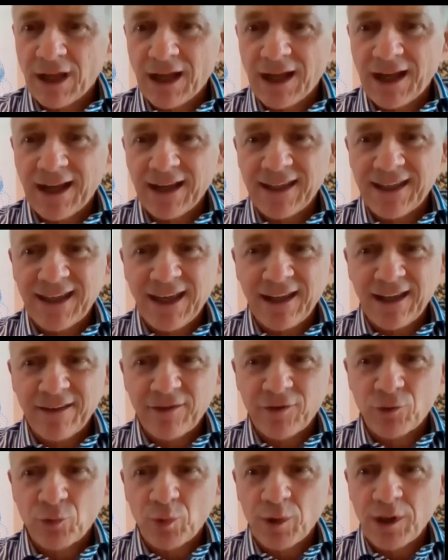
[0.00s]
I
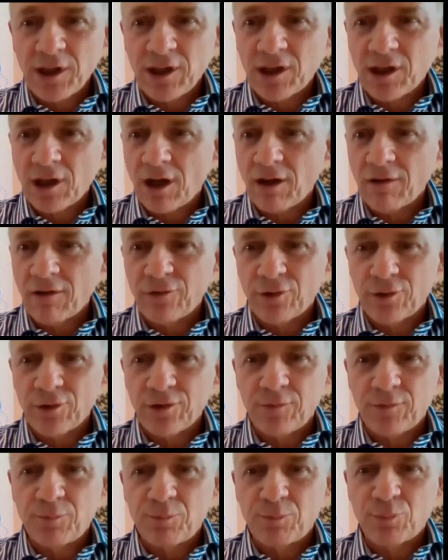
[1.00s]
guess we
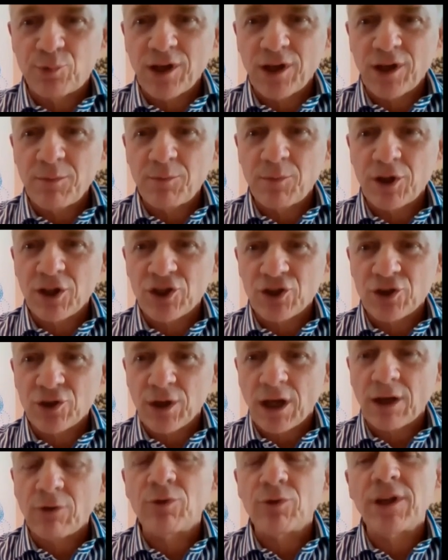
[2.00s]
covered pretty much.
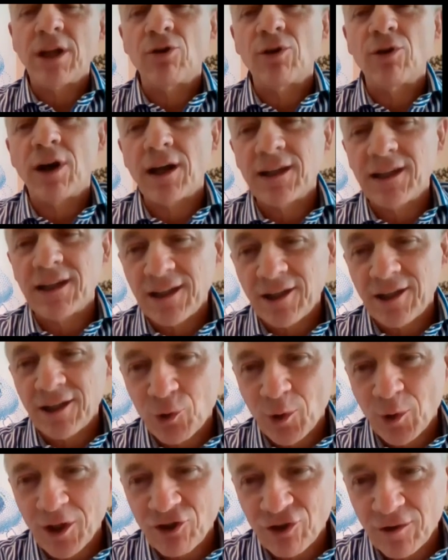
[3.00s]
Oh no, another
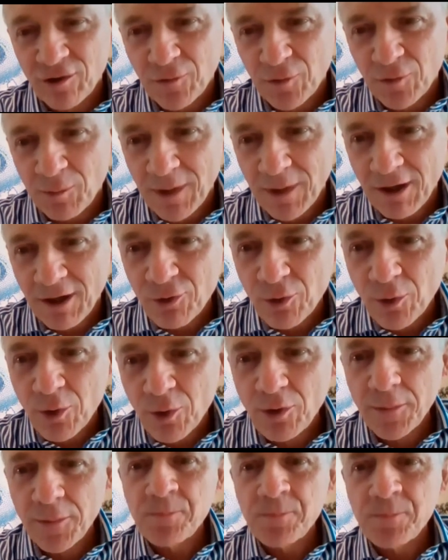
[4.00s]
question from
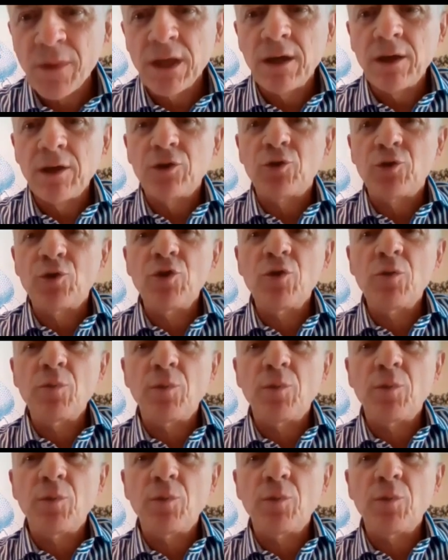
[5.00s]
Mauro. Do you